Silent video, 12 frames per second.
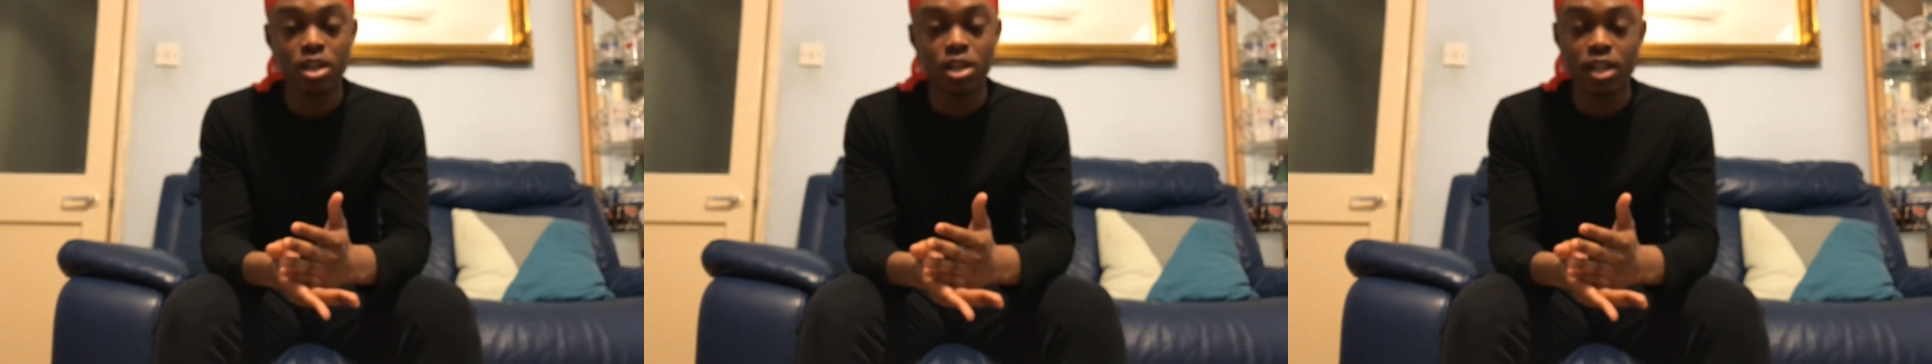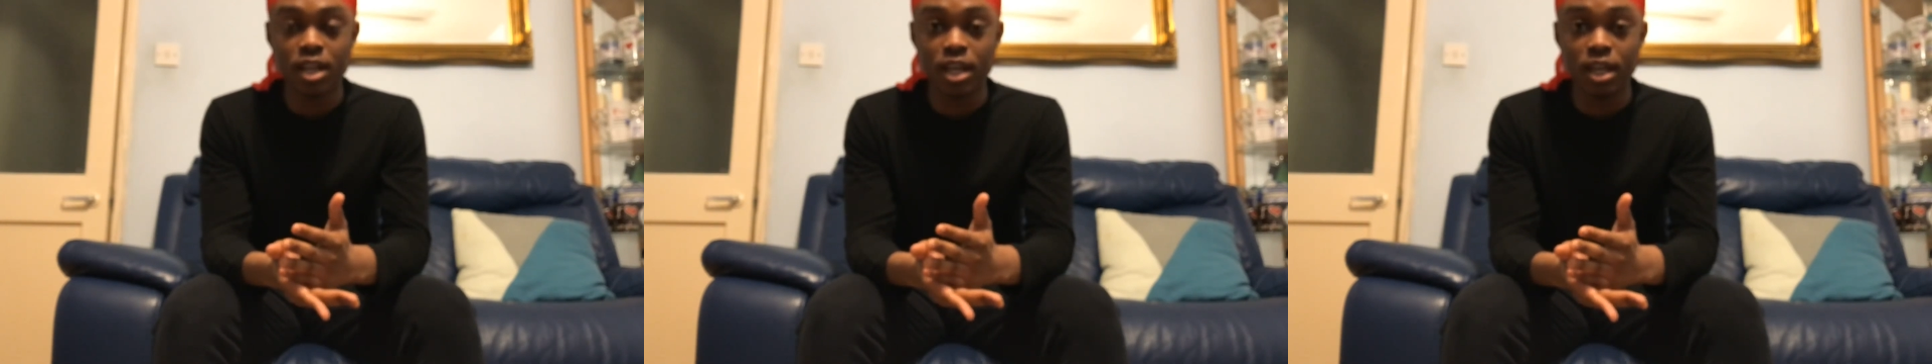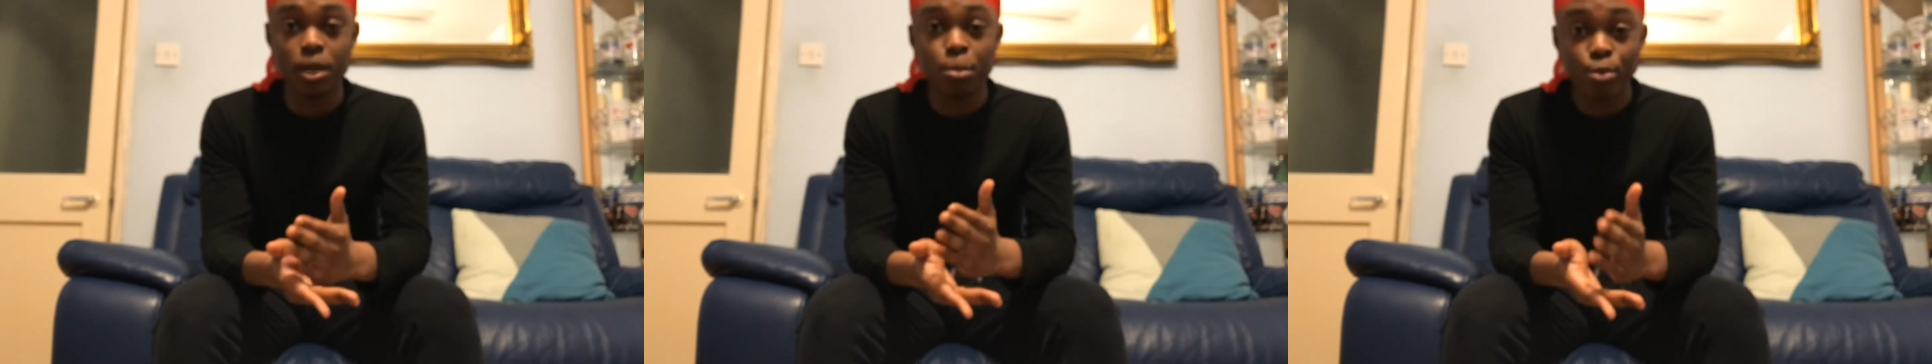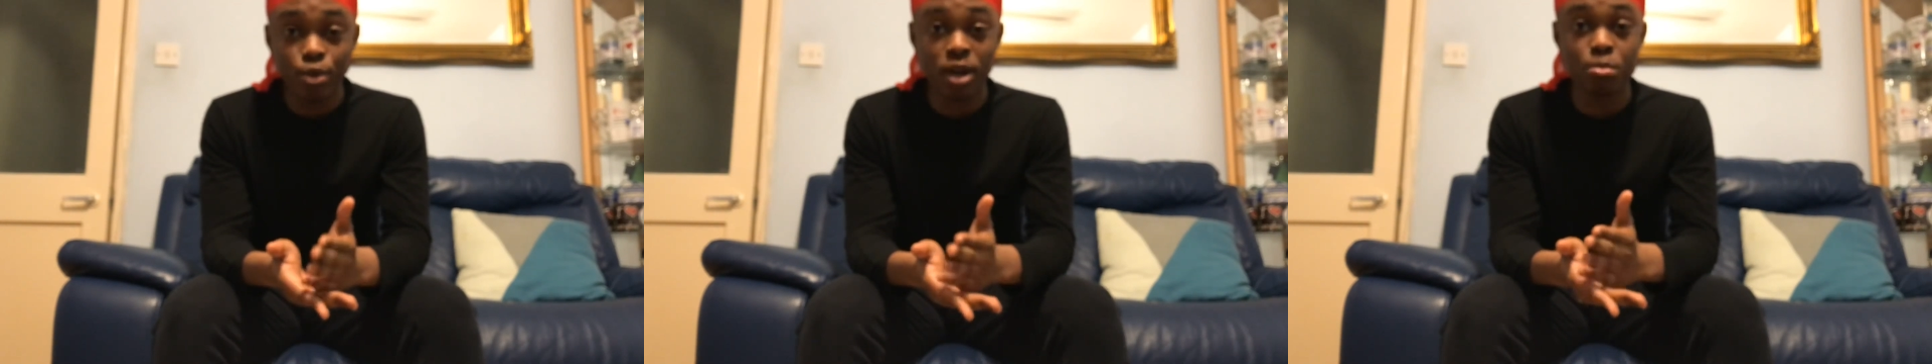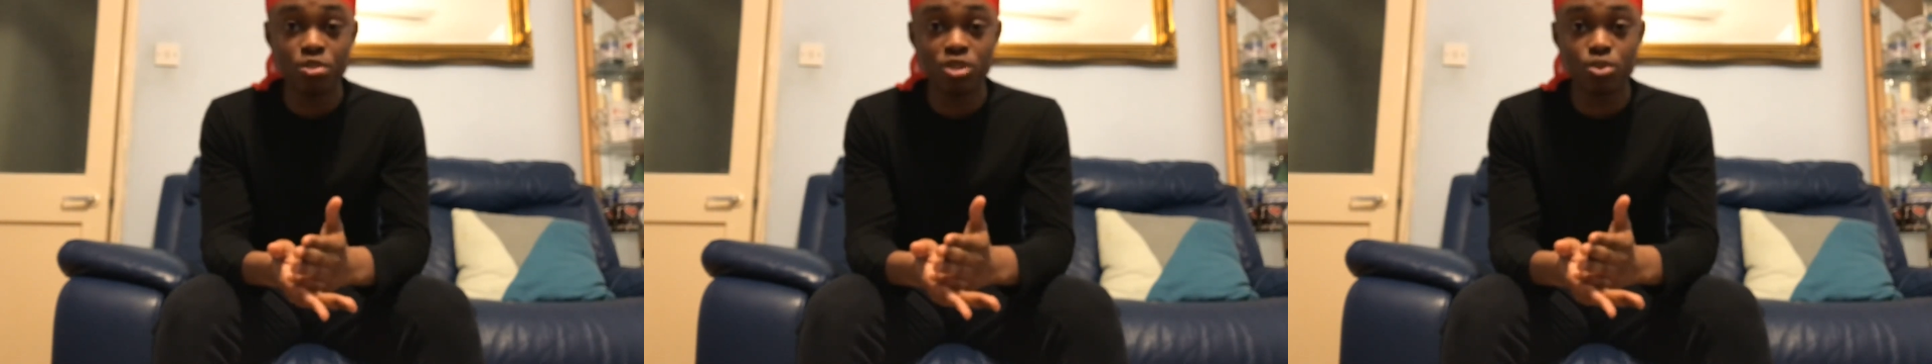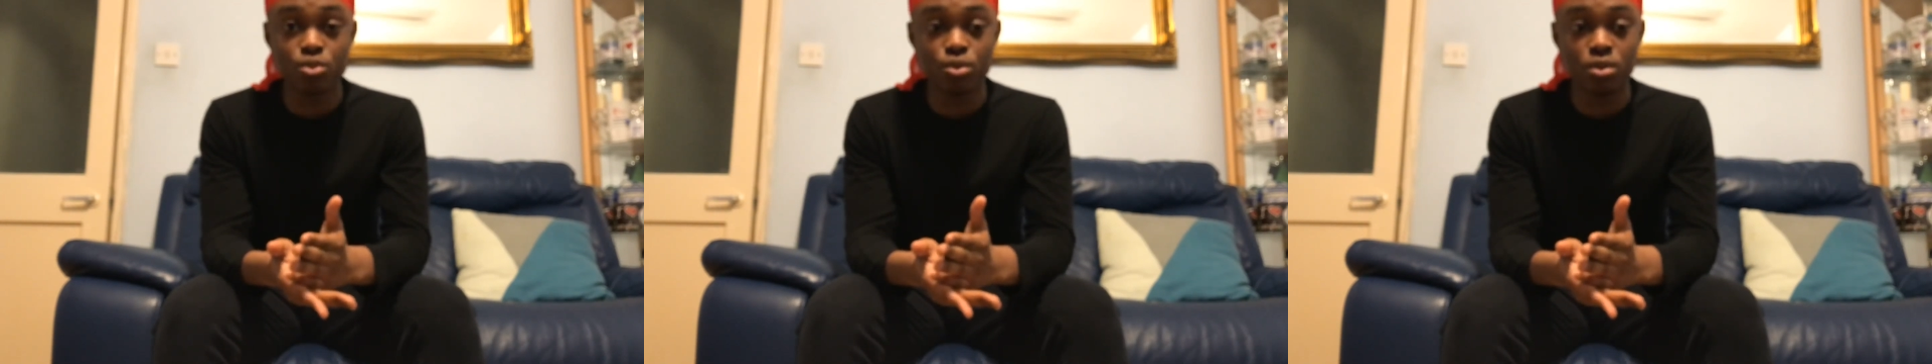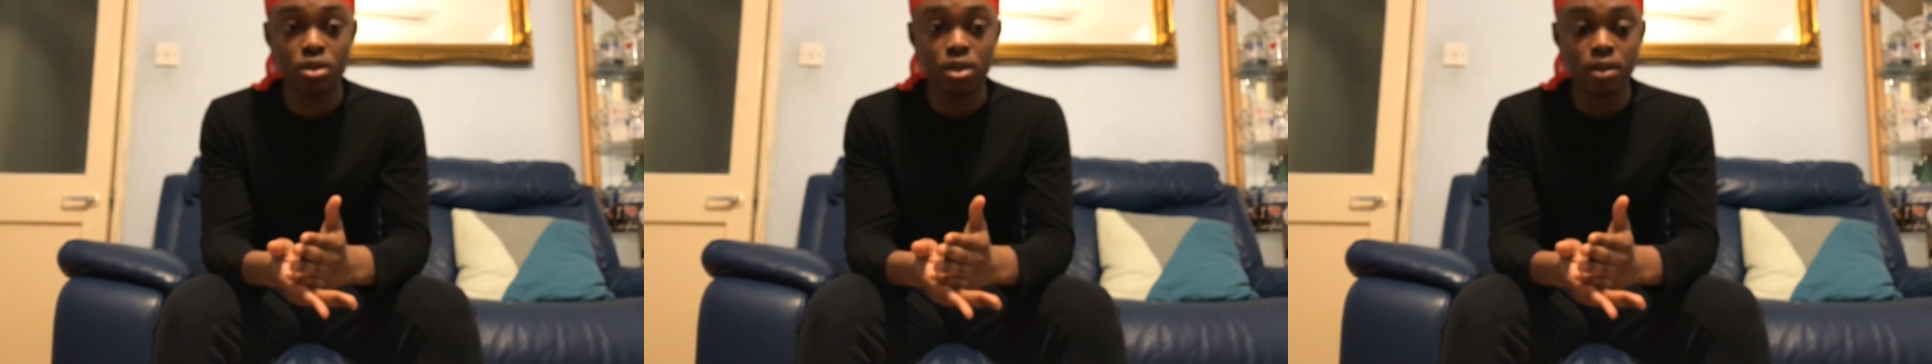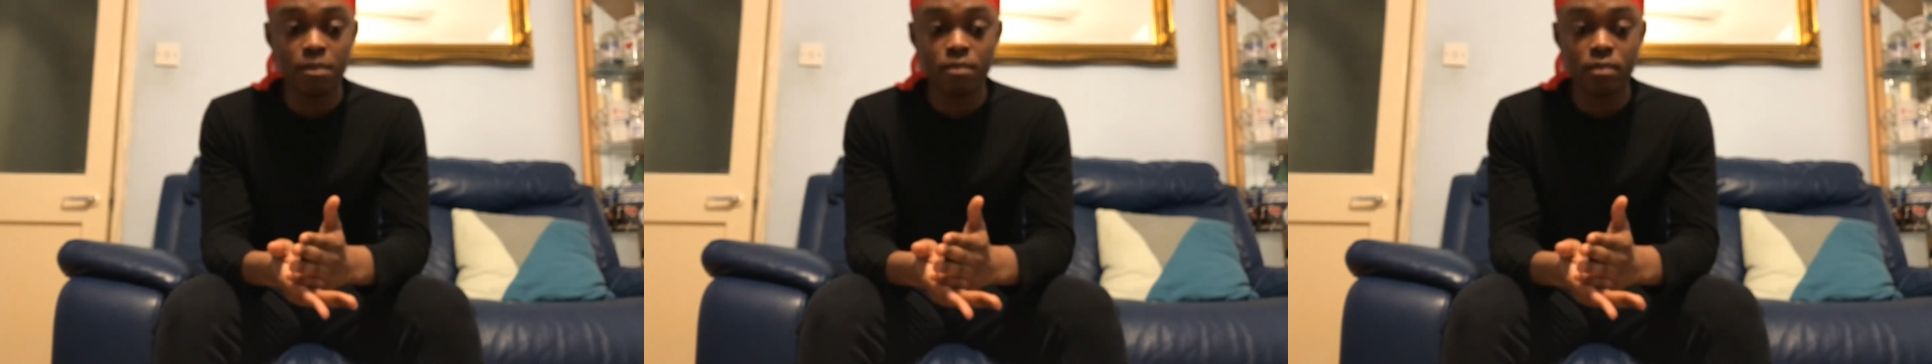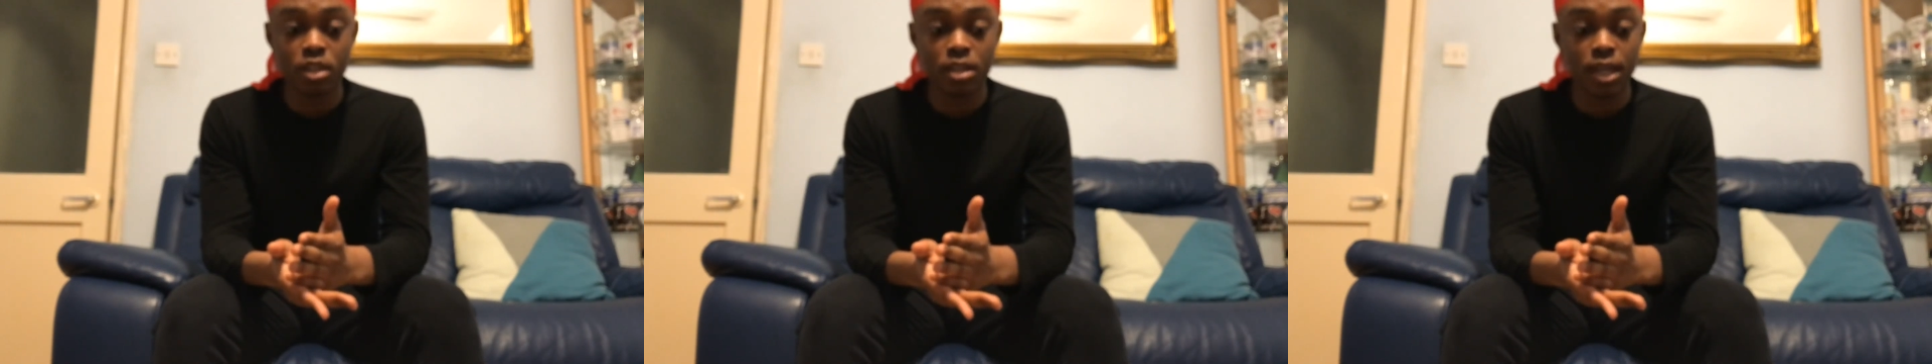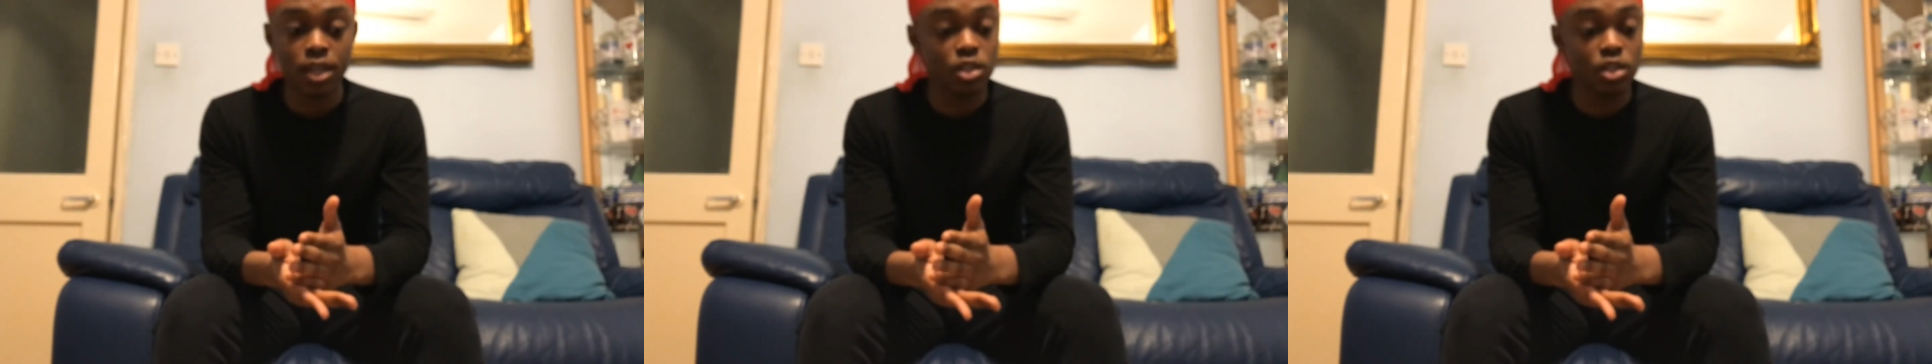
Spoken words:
Like, in primary school, like,